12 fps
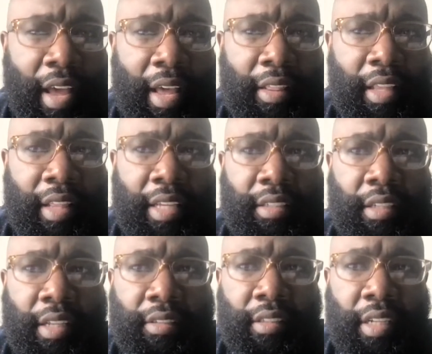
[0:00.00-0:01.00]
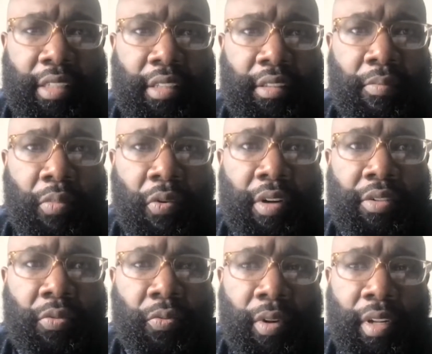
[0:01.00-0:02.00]
I think that's important
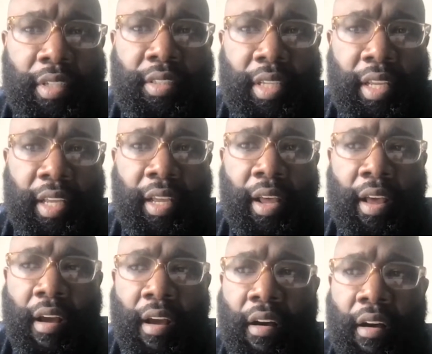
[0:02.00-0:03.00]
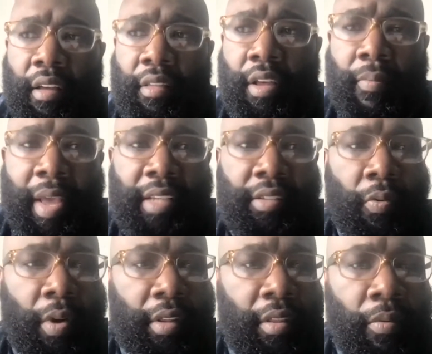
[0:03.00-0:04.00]
to really see all the amazing
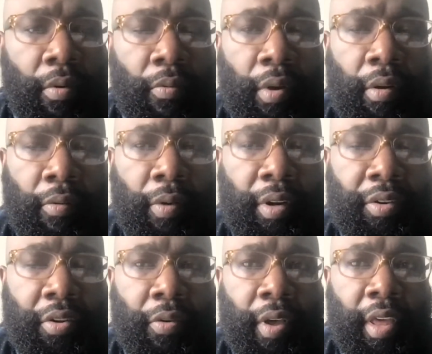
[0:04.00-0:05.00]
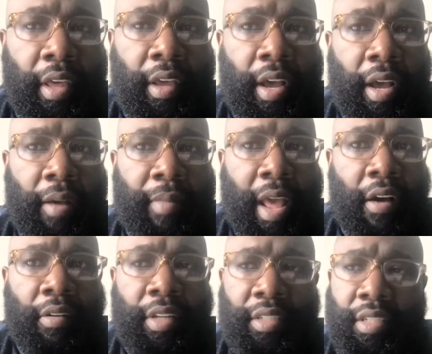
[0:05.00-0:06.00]
work that we're doing, not
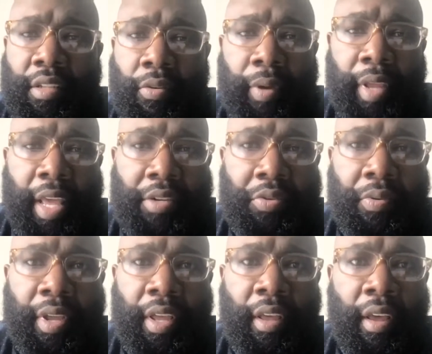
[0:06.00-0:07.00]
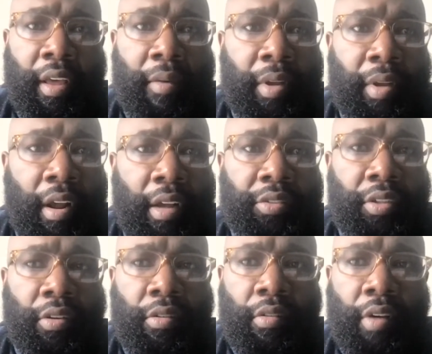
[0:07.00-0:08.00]
only just in reentry, but
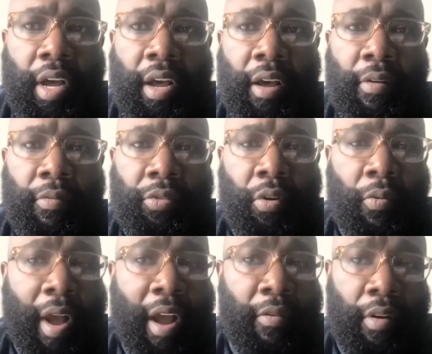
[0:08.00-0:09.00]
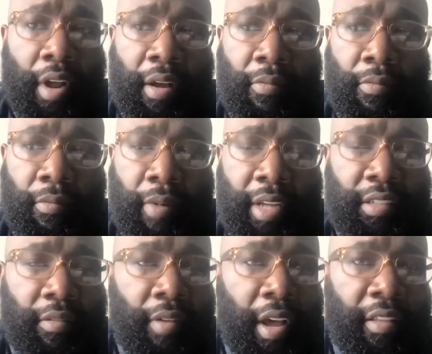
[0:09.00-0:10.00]
also through a wide range
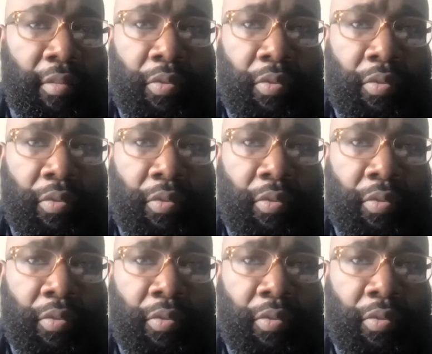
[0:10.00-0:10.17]
of other